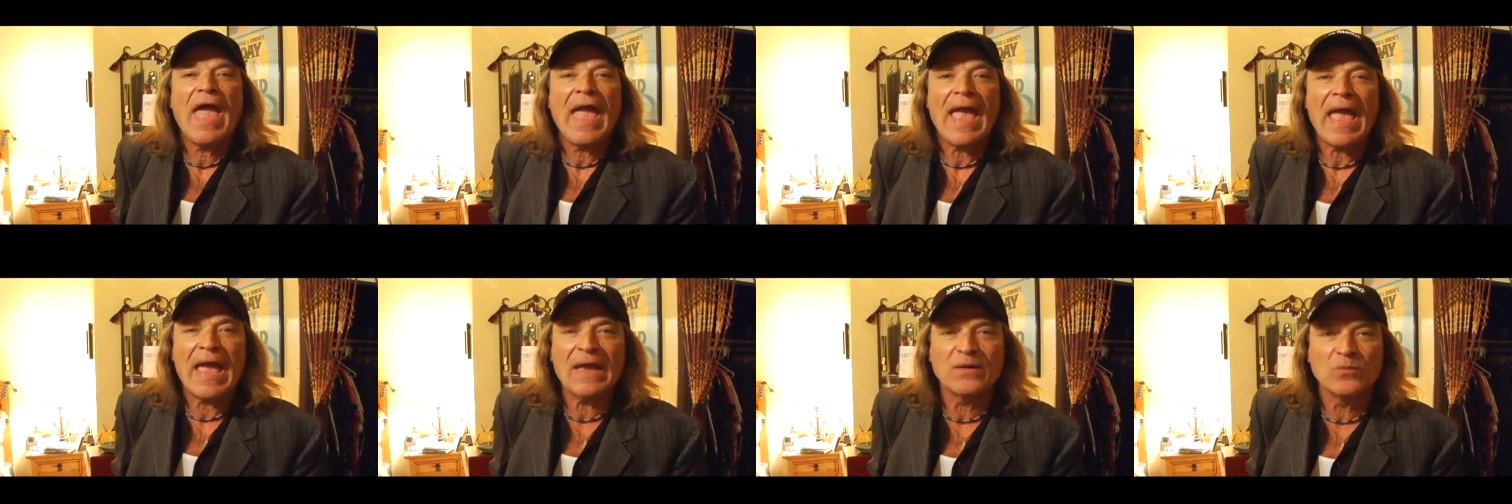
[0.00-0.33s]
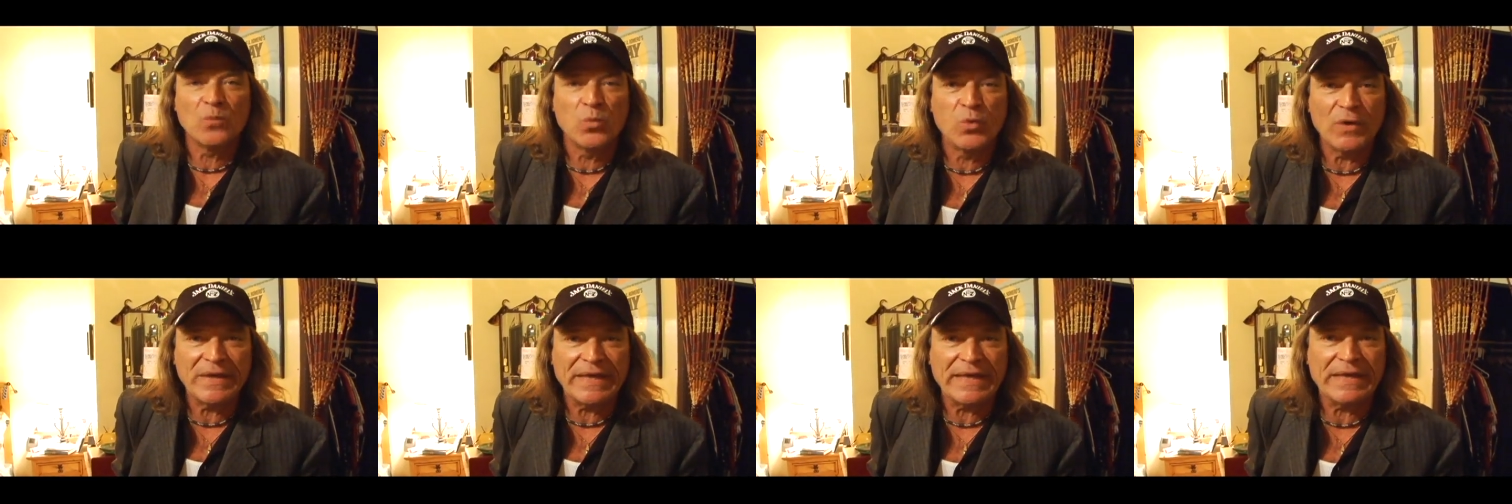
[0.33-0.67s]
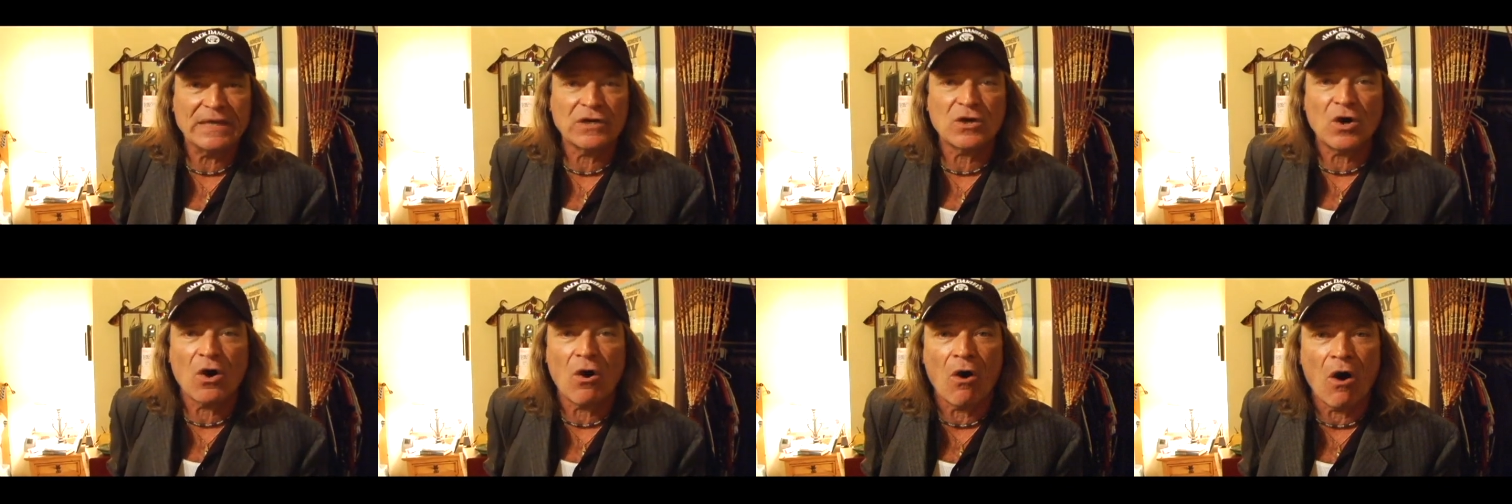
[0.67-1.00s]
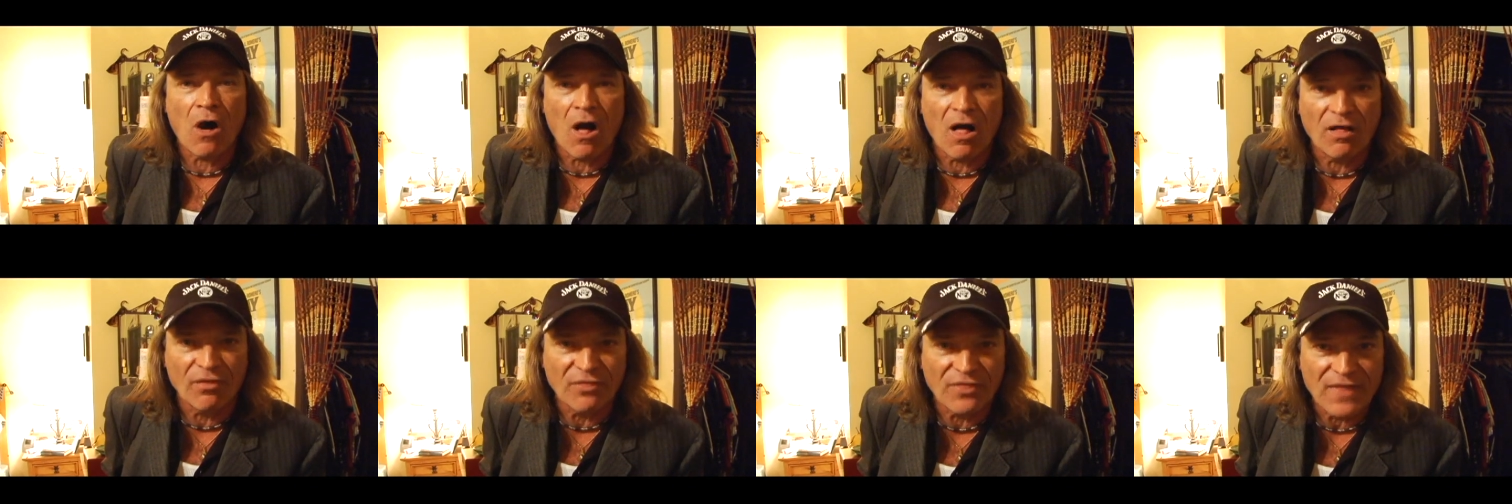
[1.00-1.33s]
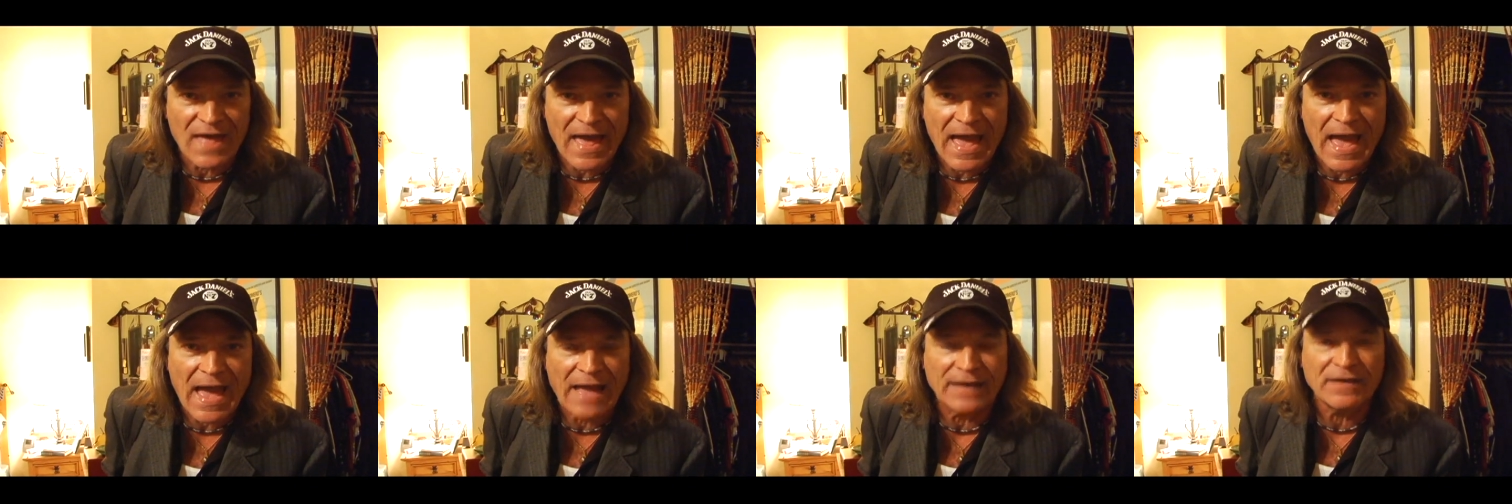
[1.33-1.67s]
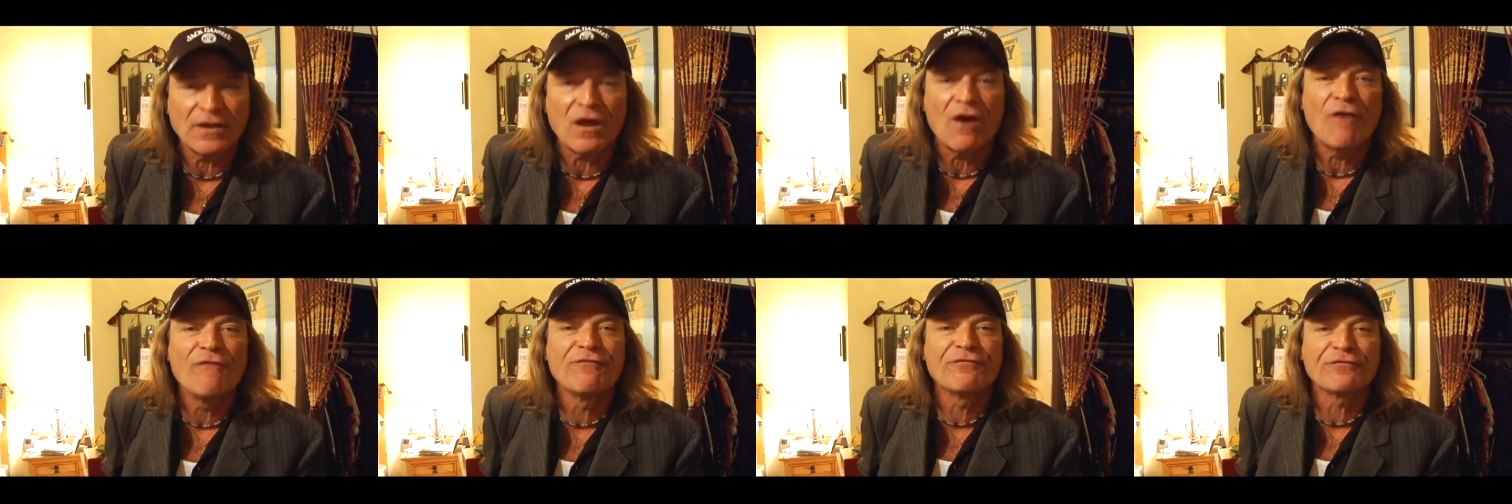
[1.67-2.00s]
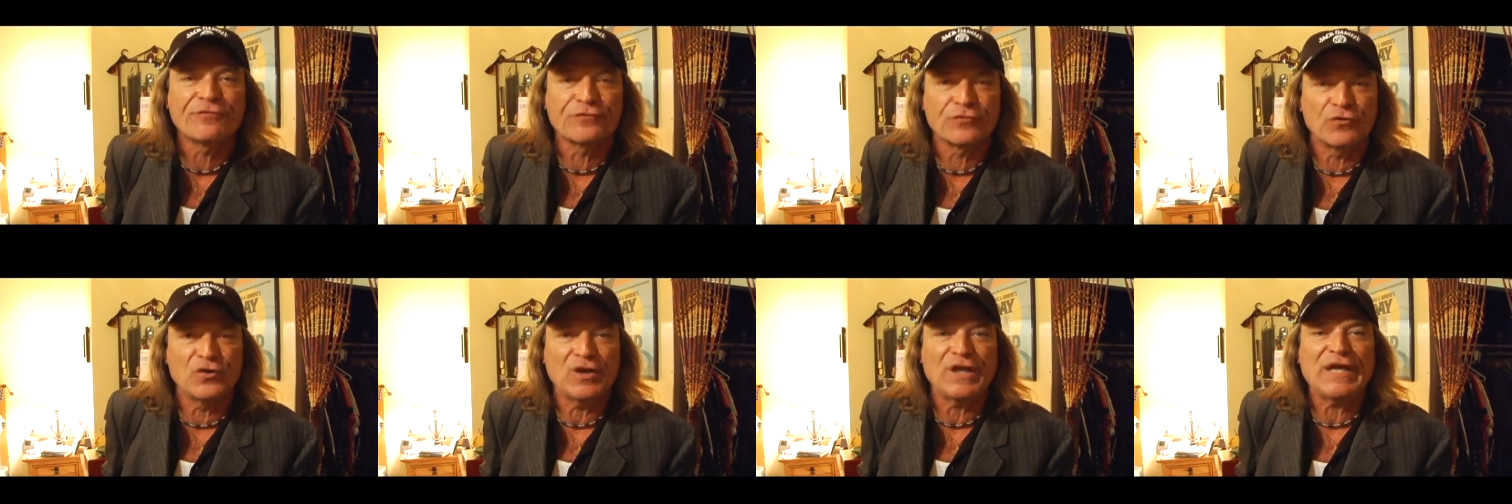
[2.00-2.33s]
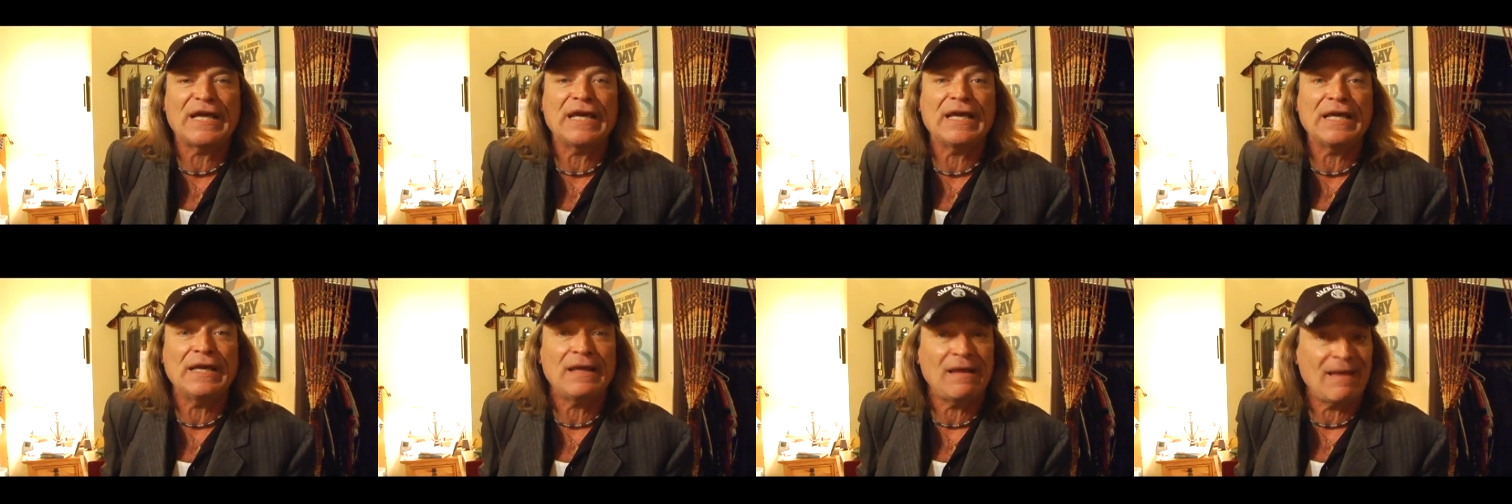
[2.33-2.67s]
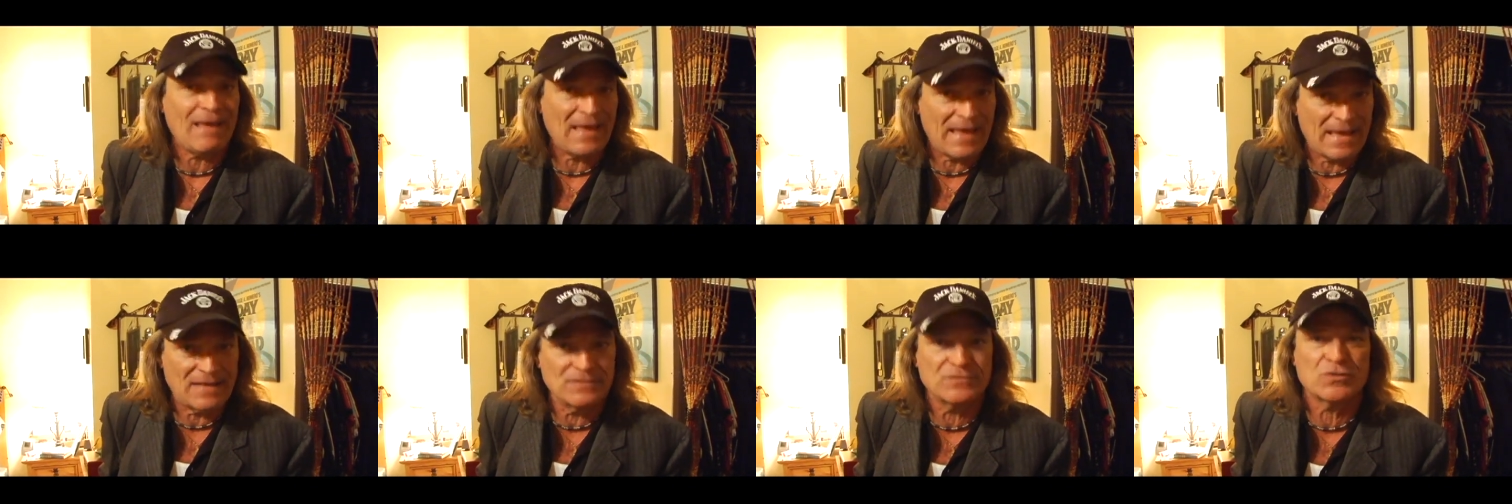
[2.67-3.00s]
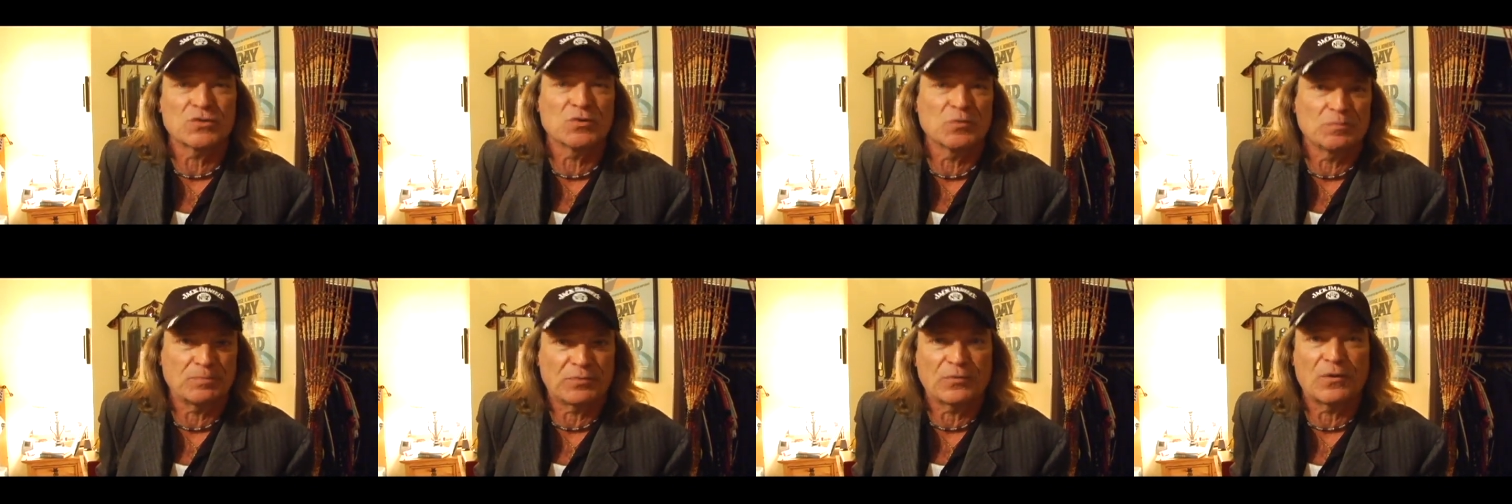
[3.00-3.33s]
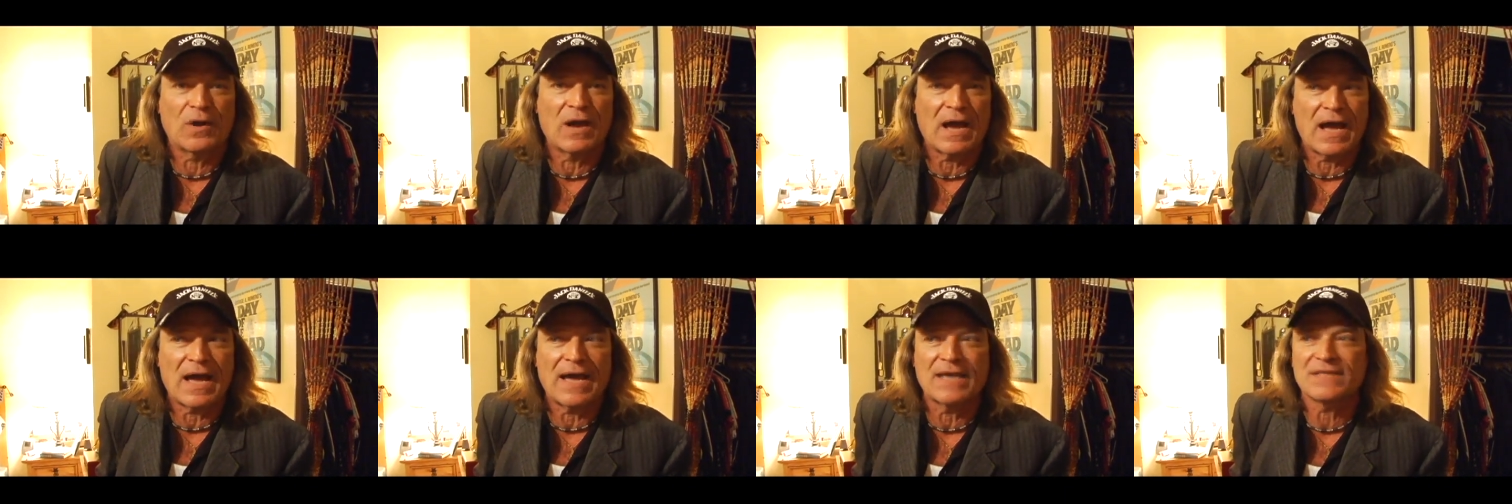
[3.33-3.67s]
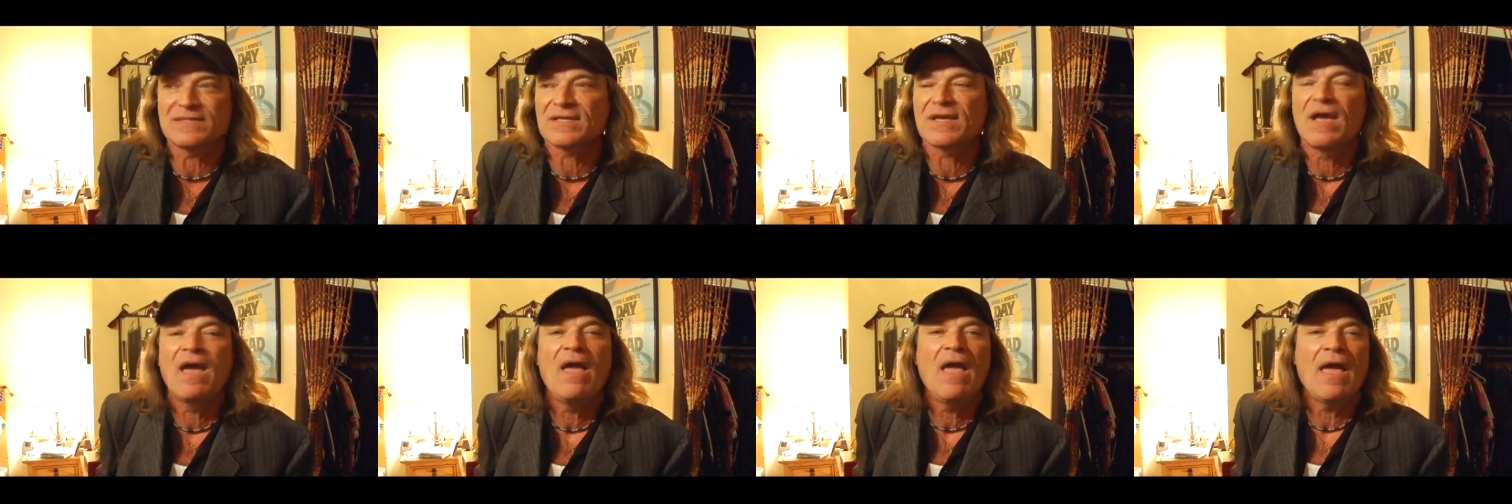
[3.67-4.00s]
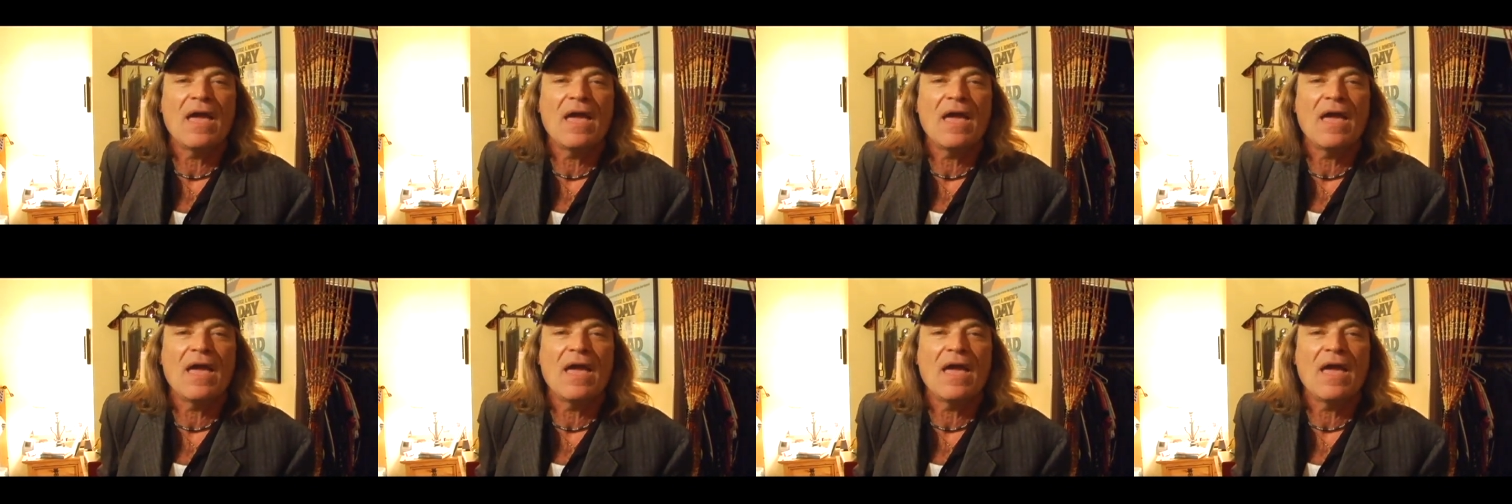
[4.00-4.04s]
And we call that free enterprise,